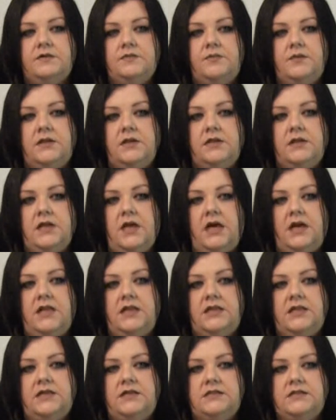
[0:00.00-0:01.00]
there's been a lot
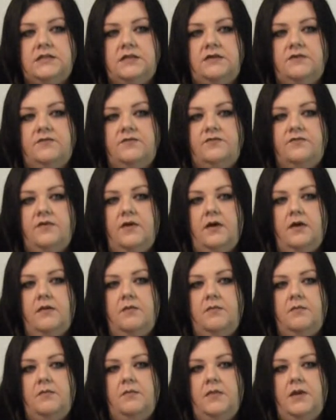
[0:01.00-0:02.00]
of things that
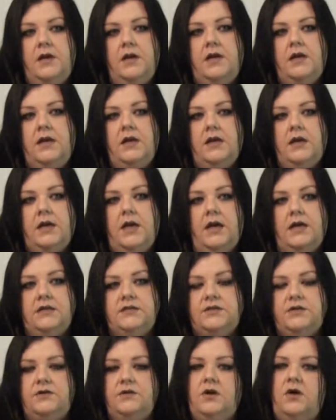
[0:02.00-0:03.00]
have kind
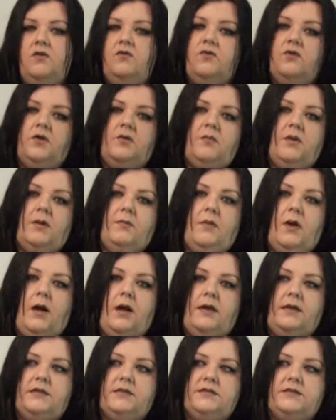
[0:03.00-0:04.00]
of turned over in my
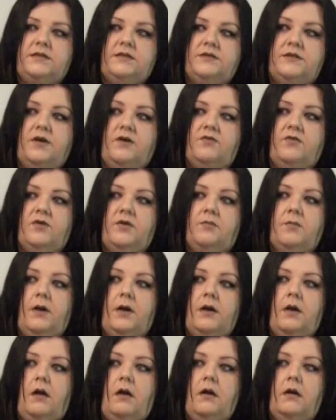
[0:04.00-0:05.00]
mind and turned over in
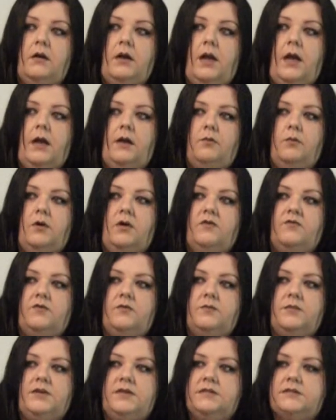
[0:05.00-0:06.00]
my heart, and one of
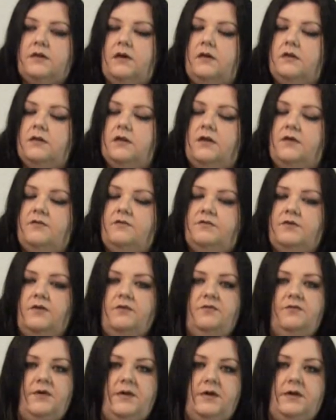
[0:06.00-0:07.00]
them is all love,
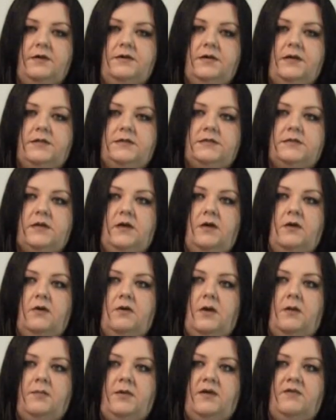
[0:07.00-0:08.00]
no fear. And so
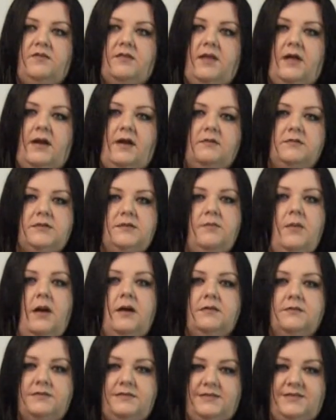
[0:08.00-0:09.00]
I'm giving that out to
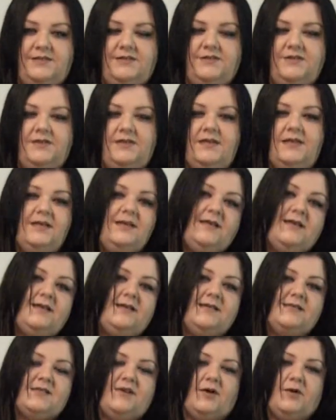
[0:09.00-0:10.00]
Myles too.
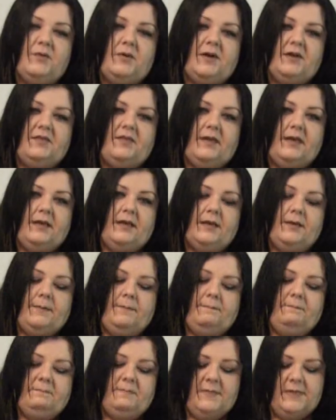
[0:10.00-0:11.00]
So I want to thank
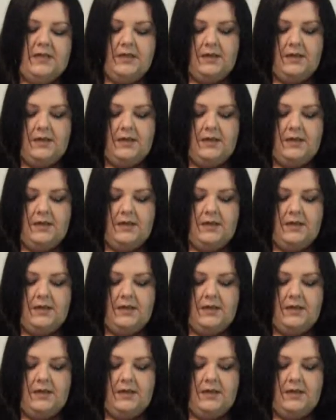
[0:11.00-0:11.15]
him